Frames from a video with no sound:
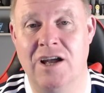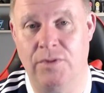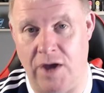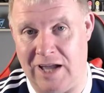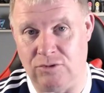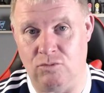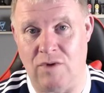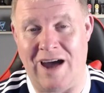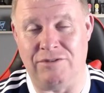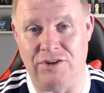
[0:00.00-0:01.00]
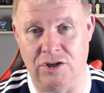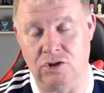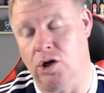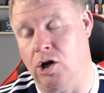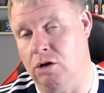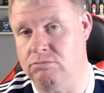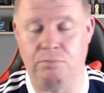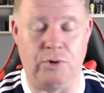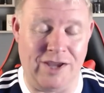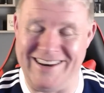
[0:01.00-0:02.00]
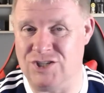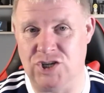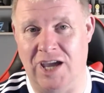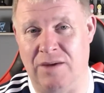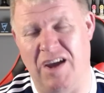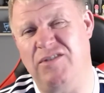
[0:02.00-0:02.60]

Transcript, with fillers: than rather than you know put it in a shaking bit.